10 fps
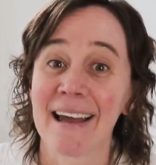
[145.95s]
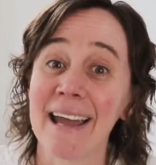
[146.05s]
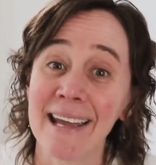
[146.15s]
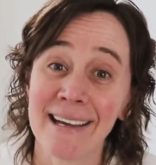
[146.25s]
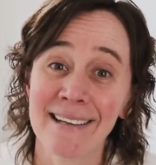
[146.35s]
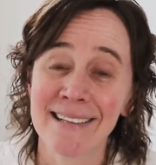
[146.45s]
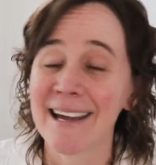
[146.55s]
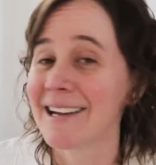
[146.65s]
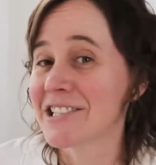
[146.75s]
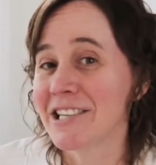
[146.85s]
And I
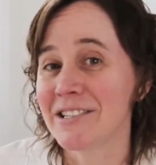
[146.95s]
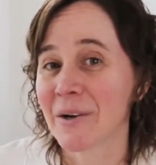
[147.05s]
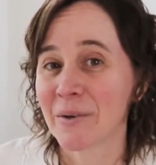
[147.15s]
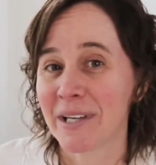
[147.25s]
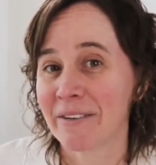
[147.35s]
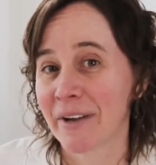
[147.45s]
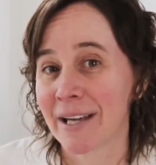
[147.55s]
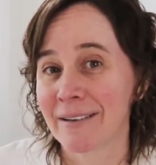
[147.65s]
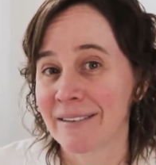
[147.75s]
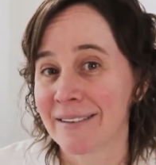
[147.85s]
actually don't
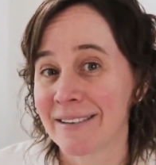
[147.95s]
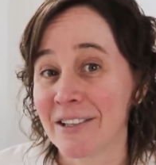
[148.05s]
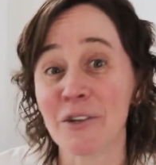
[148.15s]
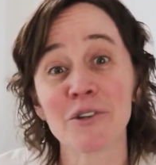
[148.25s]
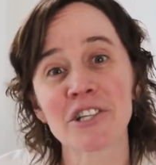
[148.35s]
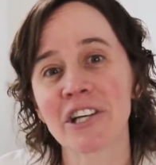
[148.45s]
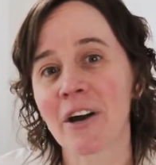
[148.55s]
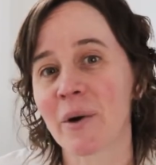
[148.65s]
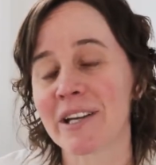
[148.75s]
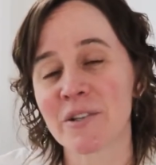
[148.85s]
even usually
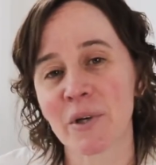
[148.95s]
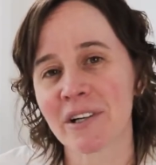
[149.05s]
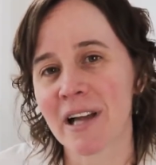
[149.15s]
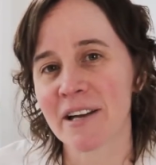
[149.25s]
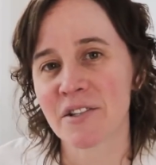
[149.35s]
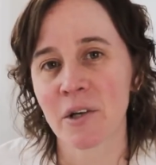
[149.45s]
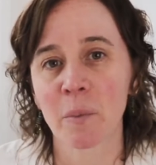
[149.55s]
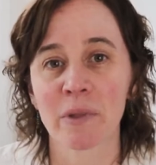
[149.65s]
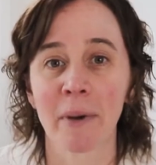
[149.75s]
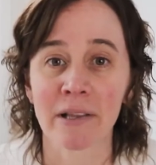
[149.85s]
go into a classroom
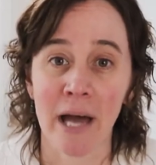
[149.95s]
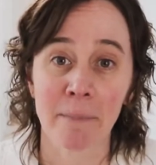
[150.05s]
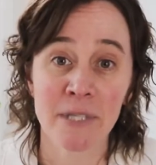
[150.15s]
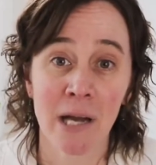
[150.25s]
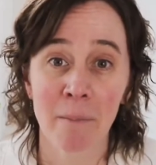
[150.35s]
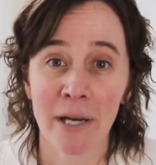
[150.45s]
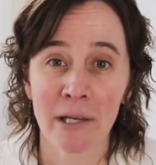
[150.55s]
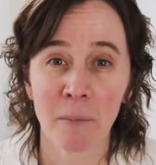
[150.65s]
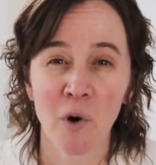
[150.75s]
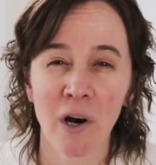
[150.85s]
with my laptop
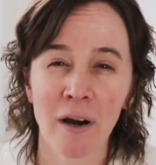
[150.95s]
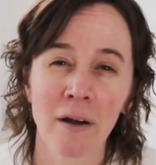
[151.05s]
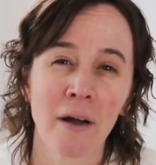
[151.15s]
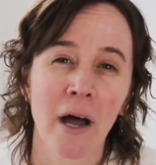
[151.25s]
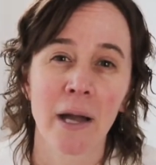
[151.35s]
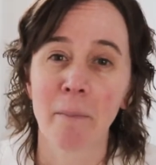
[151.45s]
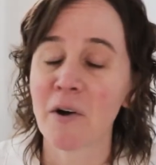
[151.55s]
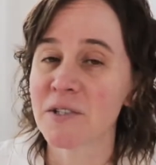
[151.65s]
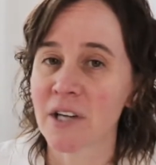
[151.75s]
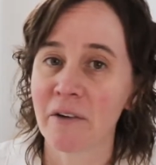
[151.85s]
anymore. I
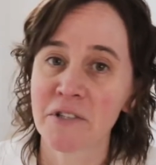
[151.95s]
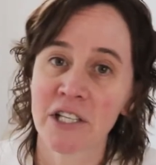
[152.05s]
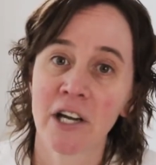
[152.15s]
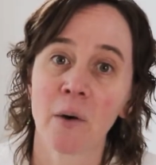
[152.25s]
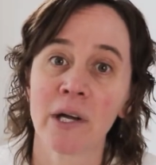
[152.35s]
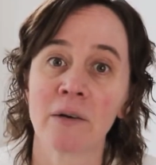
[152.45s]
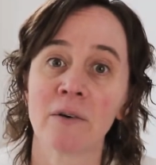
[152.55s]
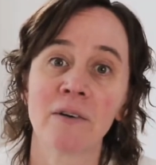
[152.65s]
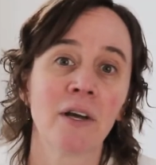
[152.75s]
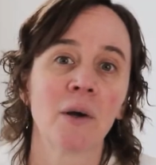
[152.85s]
most often go
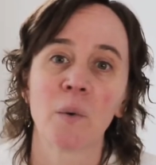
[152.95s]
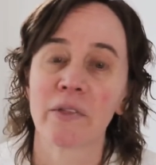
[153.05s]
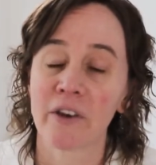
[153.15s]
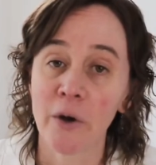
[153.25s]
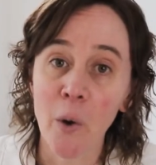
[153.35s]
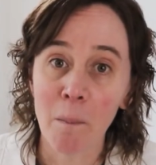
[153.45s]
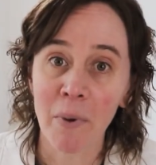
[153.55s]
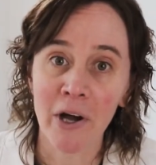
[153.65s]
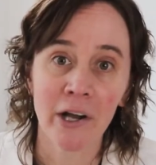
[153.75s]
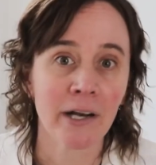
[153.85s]
in with a
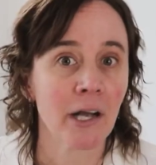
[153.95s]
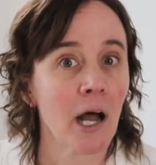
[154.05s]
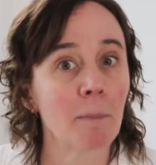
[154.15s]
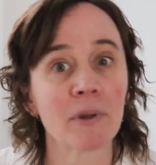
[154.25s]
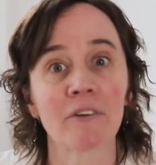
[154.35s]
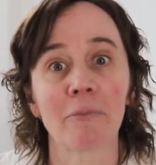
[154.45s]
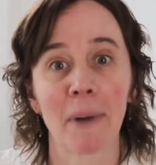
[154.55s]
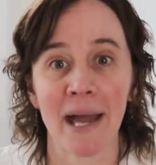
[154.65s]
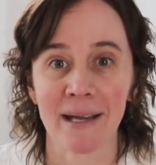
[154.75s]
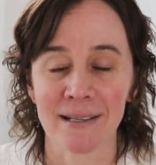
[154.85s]
notebook and a couple of
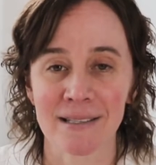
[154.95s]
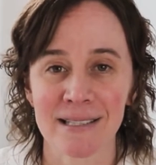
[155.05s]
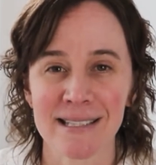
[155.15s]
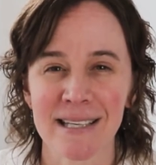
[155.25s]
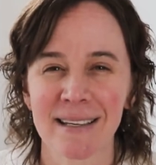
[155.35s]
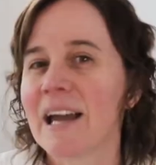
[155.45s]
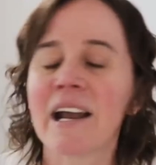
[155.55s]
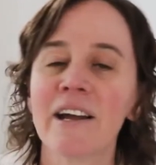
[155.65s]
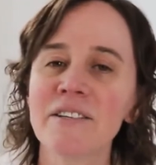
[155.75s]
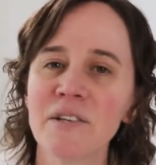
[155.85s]
pens. And
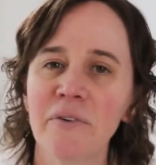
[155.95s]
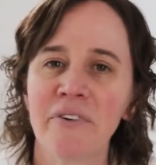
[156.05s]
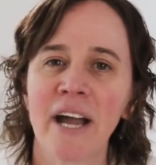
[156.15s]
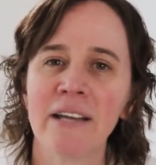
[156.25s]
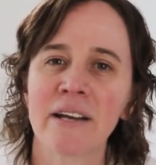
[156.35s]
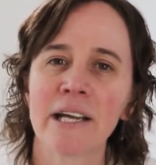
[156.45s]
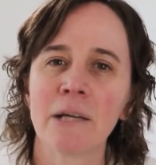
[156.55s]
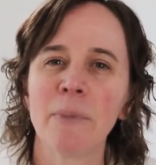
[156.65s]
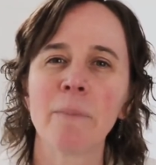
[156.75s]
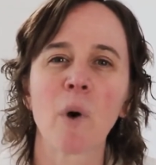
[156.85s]
I also find that I
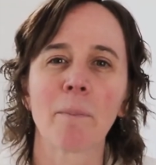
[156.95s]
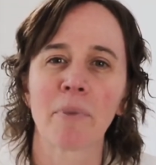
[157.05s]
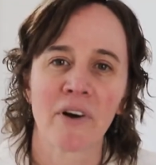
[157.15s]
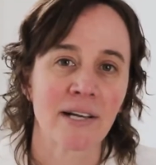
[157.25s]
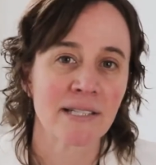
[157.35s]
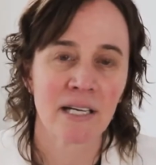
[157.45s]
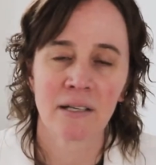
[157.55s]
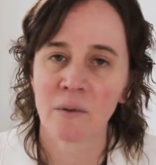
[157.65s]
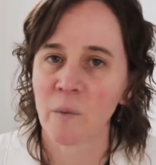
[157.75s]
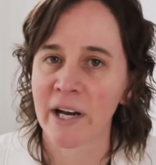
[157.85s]
can be more
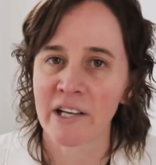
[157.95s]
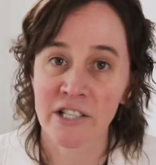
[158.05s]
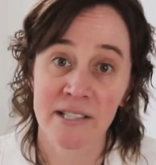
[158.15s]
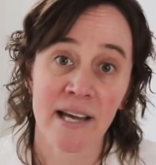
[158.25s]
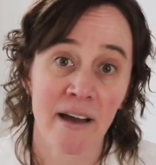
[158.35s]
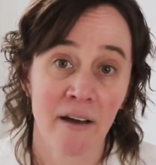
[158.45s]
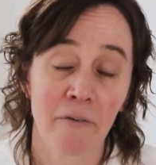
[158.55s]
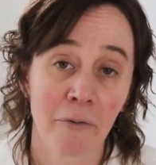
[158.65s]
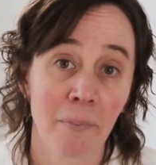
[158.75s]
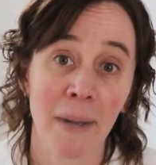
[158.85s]
present when I just
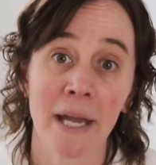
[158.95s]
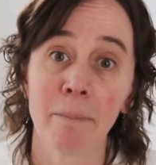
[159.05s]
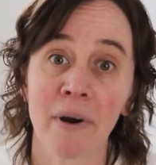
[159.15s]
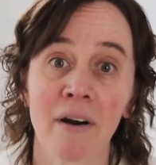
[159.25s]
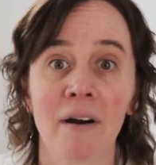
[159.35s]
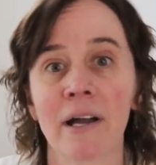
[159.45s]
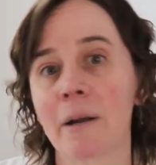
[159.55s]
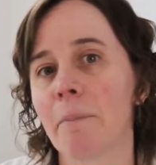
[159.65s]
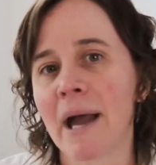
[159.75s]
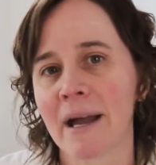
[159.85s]
have paper and
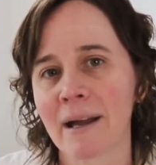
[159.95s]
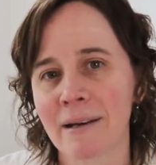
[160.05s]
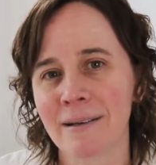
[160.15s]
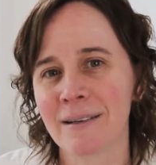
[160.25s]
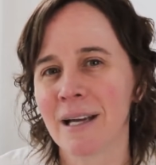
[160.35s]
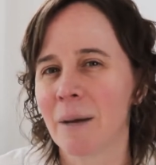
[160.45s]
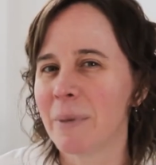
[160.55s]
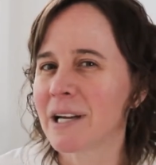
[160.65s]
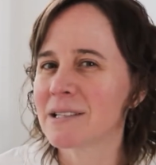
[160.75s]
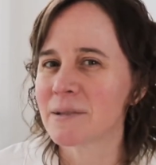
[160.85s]
a pen
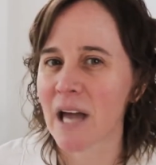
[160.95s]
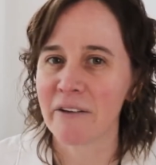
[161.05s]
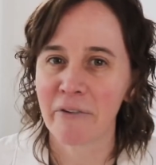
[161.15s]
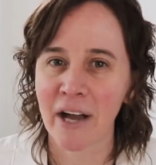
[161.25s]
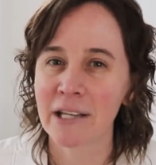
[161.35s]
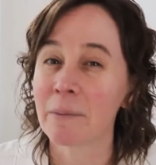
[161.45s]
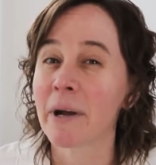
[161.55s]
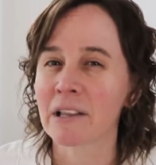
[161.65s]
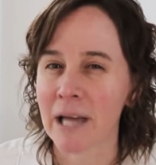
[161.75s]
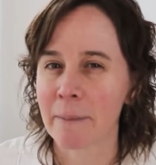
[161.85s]
because I find that
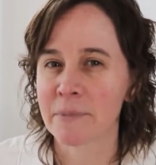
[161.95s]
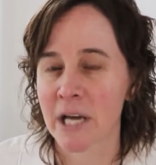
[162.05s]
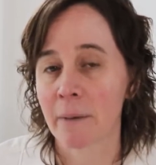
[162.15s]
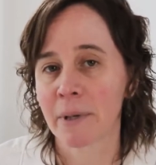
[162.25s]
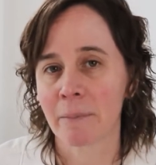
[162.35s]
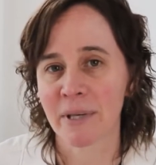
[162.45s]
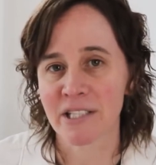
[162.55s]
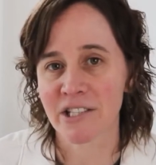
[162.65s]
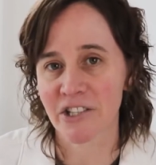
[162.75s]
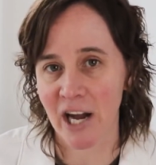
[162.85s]
my laptop can be
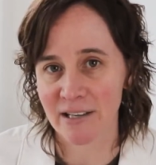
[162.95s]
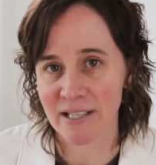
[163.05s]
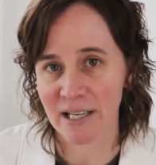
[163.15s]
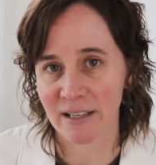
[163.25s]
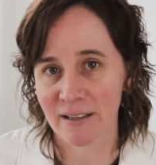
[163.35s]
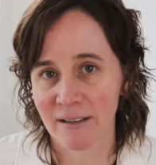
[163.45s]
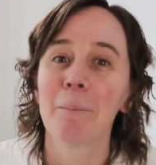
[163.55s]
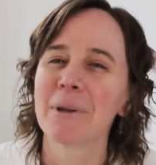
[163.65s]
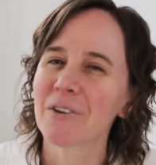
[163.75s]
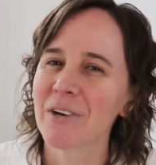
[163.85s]
distracting.
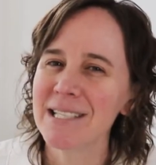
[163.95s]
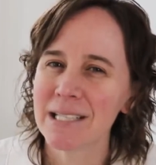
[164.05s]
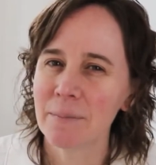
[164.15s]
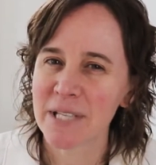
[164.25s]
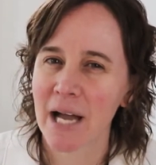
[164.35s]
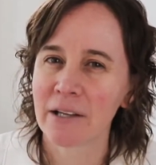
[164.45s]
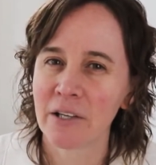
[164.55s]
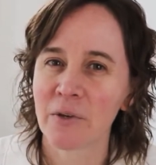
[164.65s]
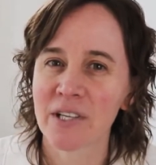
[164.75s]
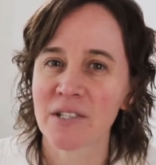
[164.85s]
But the reason I'm telling
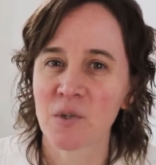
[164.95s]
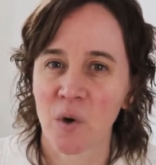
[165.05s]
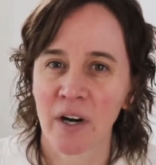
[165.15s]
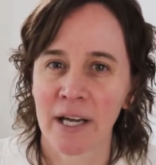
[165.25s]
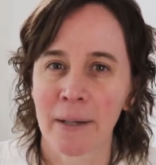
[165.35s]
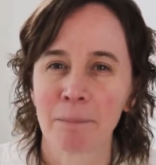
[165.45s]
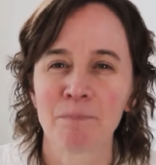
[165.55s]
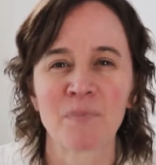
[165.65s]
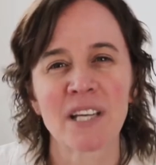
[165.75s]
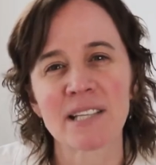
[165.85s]
you this story
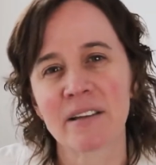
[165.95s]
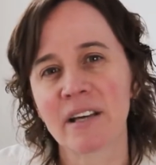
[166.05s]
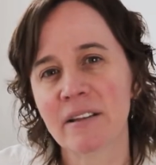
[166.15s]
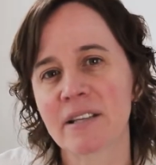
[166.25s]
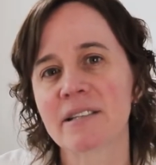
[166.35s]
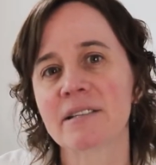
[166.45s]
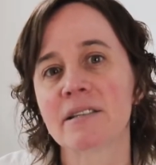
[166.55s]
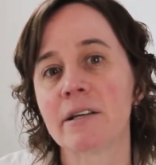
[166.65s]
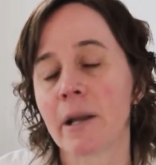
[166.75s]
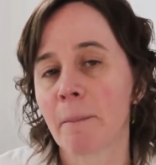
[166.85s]
is I think this is
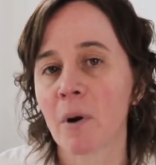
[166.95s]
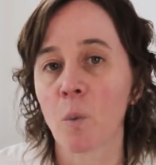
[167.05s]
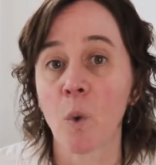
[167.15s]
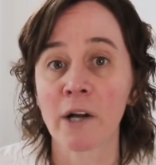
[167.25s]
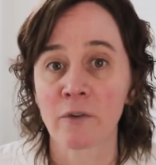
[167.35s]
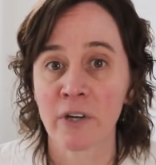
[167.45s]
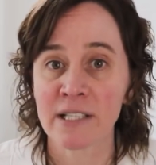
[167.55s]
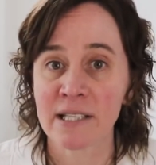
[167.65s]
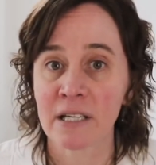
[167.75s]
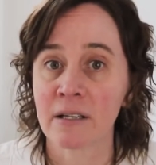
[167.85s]
the #1
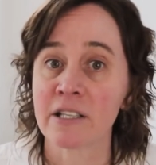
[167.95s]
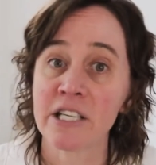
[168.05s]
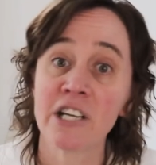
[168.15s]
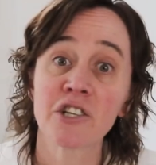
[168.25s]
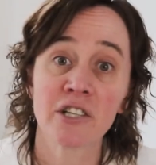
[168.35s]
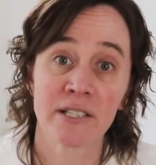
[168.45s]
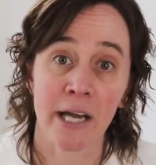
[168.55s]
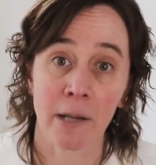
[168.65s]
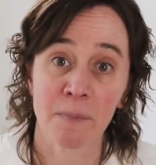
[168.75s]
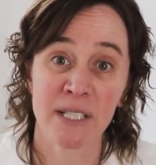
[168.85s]
reason that teachers
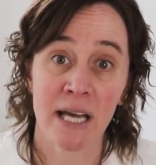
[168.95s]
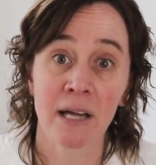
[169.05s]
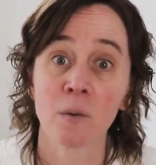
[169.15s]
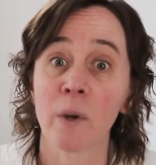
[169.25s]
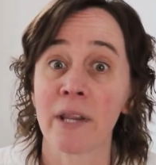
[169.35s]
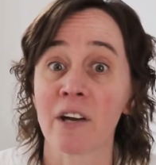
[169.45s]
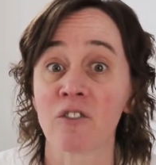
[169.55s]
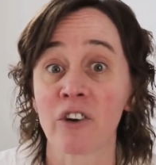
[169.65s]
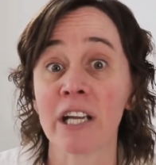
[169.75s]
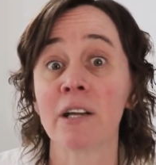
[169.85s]
get upset when they
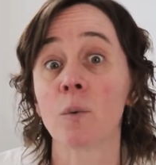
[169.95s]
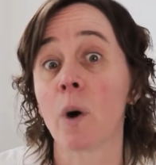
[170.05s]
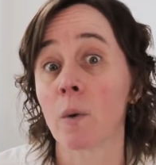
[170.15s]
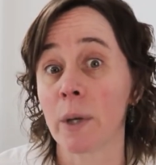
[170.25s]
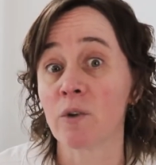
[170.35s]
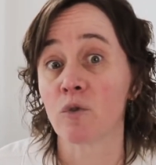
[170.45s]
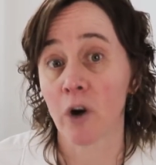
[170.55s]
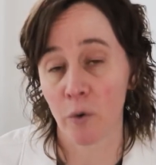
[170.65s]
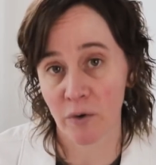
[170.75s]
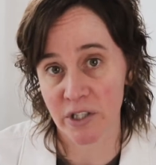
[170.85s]
read what we
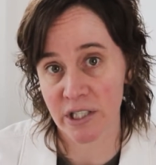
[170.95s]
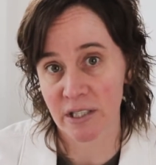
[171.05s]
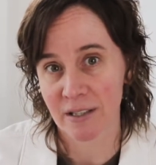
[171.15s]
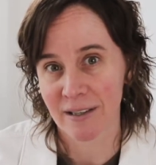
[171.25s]
wrote.